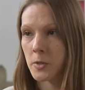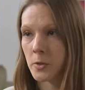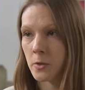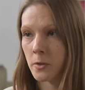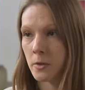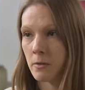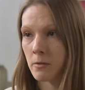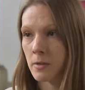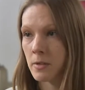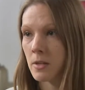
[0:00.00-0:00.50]

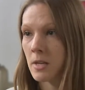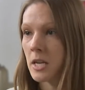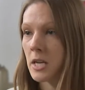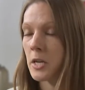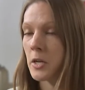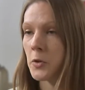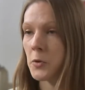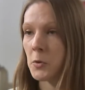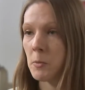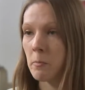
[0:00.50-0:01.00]
students,
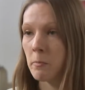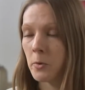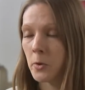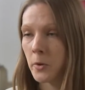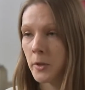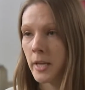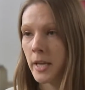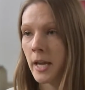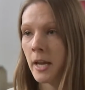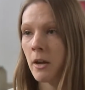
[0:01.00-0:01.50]
either
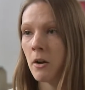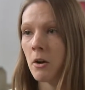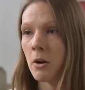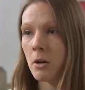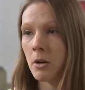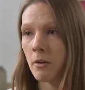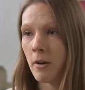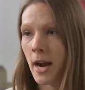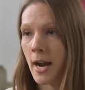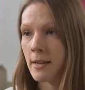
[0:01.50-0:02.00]
bullying,
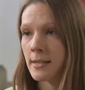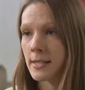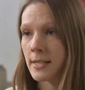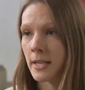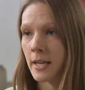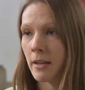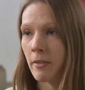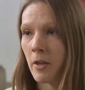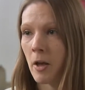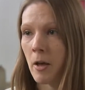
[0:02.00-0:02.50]

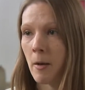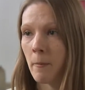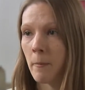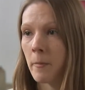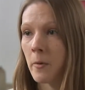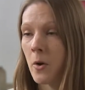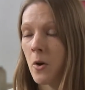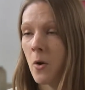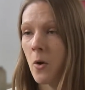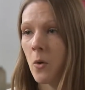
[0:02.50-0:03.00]
harassing them,
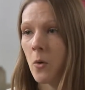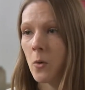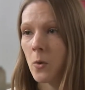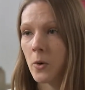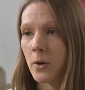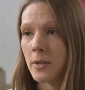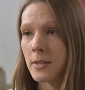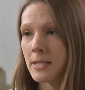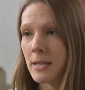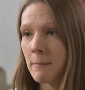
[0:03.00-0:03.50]

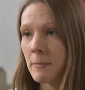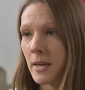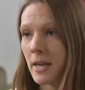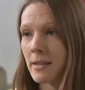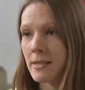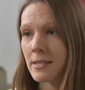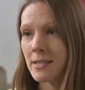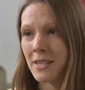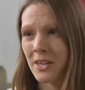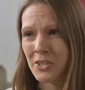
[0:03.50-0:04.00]
or in some
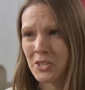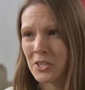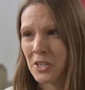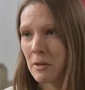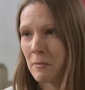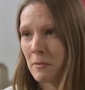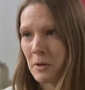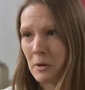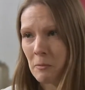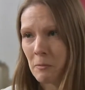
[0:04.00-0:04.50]
cases touching
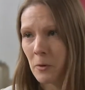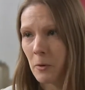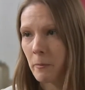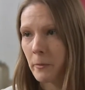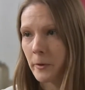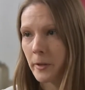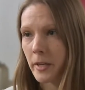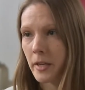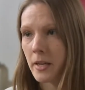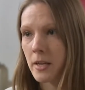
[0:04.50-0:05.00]
them
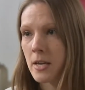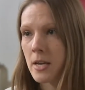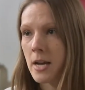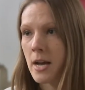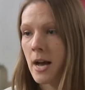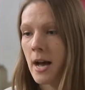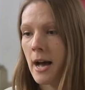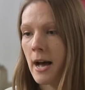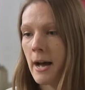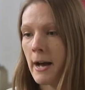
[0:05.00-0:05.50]
inappropriately.
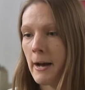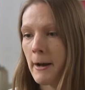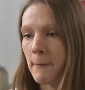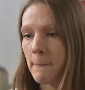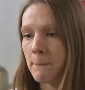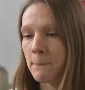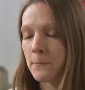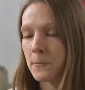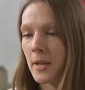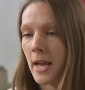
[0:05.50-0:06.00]

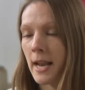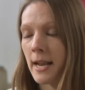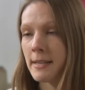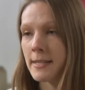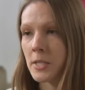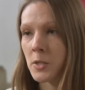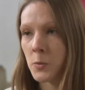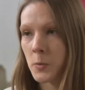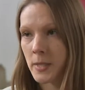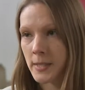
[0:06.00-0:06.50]
Kaylin Belsha
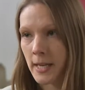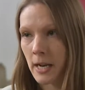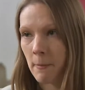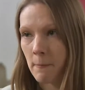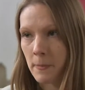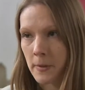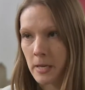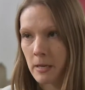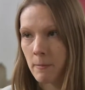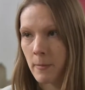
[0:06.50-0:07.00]
recalls an
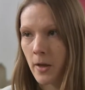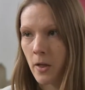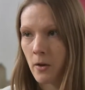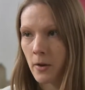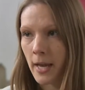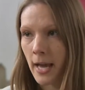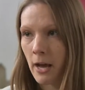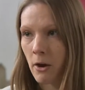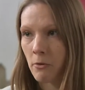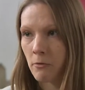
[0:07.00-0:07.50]

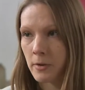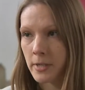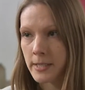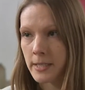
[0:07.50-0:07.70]
uncomfortable